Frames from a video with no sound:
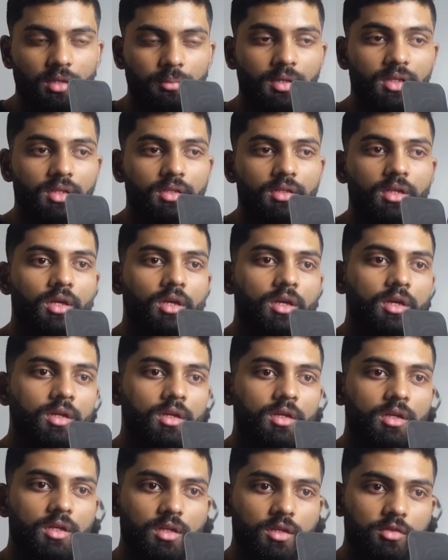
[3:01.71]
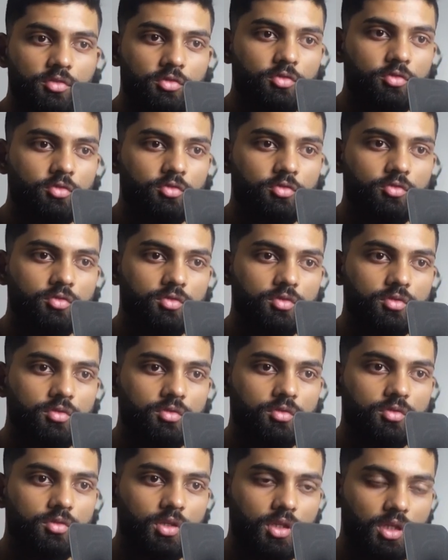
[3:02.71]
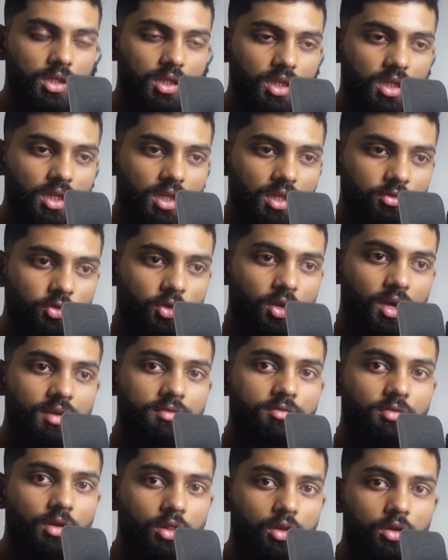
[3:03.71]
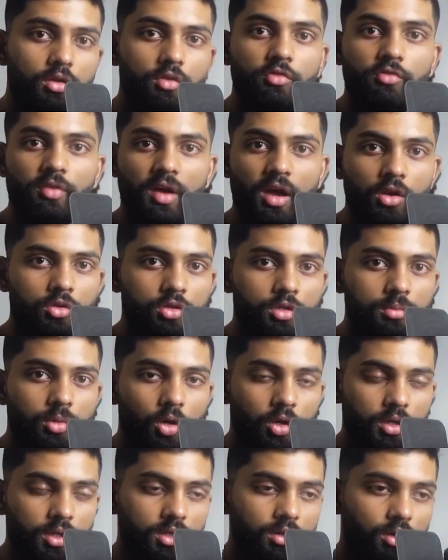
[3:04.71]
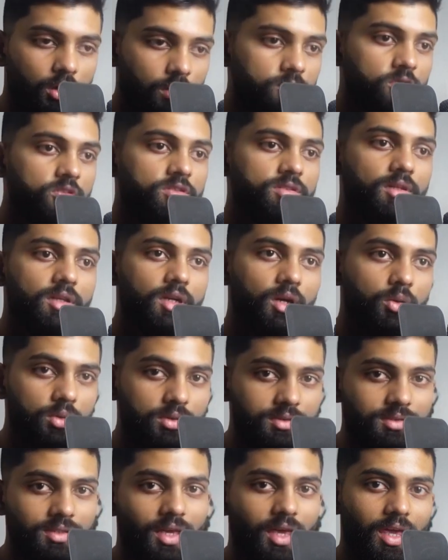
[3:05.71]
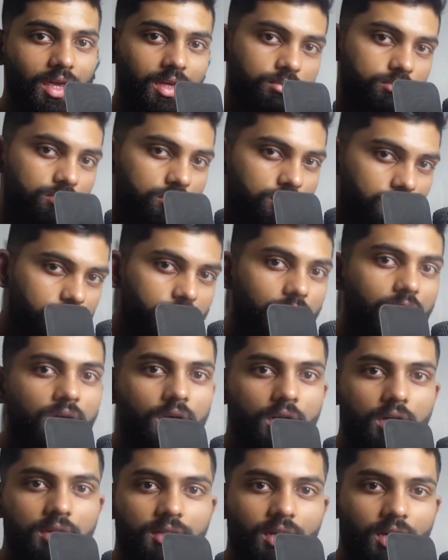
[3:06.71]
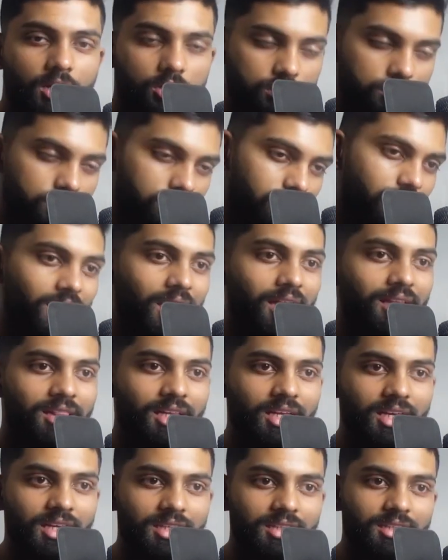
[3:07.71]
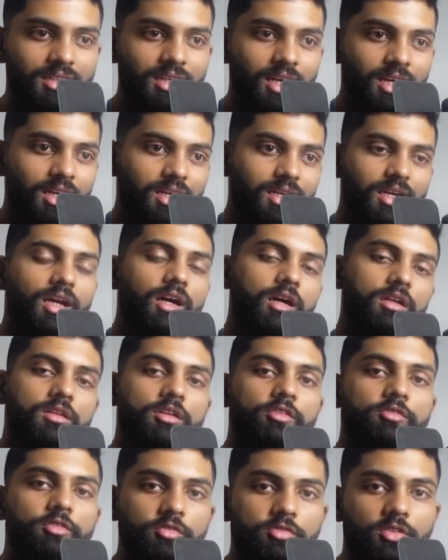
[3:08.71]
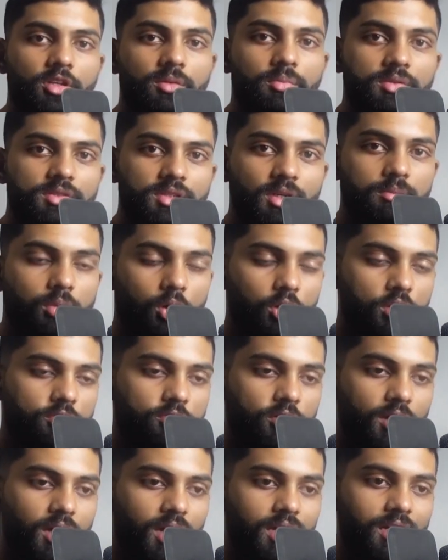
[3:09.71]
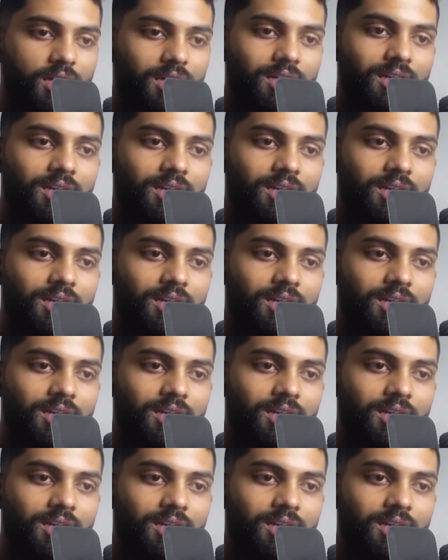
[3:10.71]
I mean, if you have a lot of fat on your body, obviously I would say cut down, get lean, get under 15% body fat.